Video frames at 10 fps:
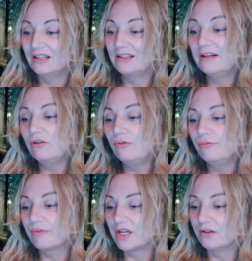Little
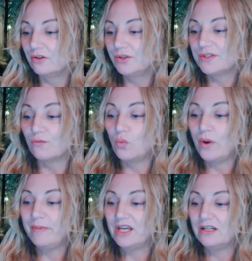reels of
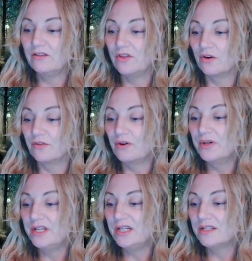women in their
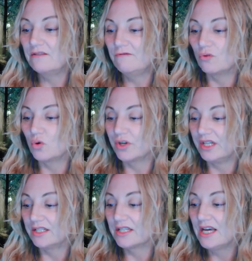30s and
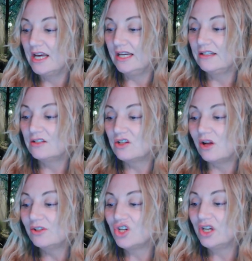40s
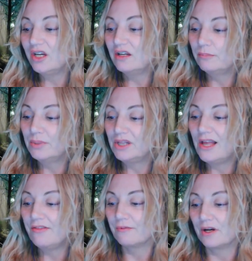indulging in a
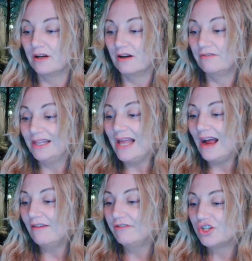plethora of
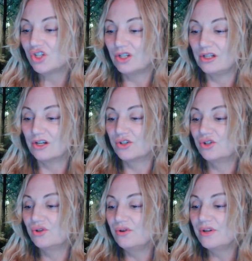lavish,
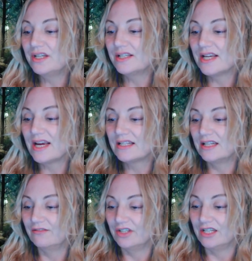luxurious
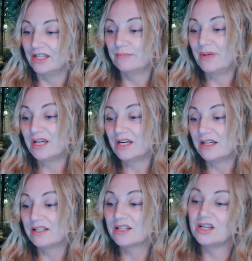activities
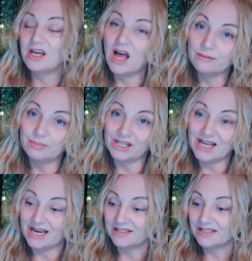because, God
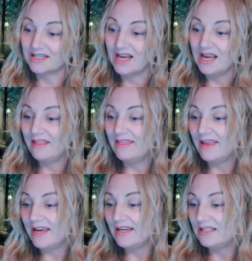bless,
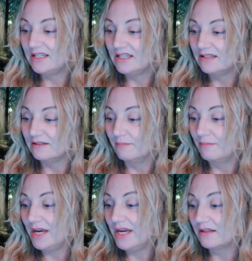they didn't
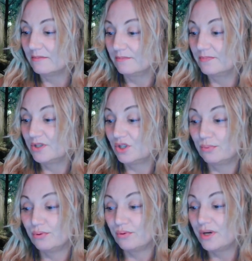make the
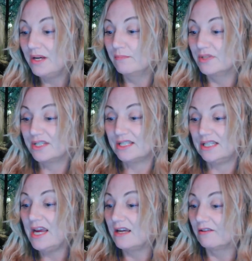supreme
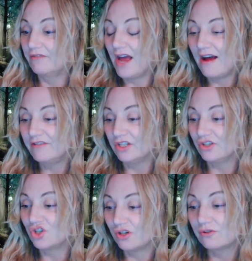mistake of having
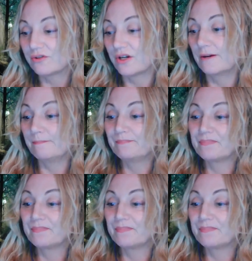children.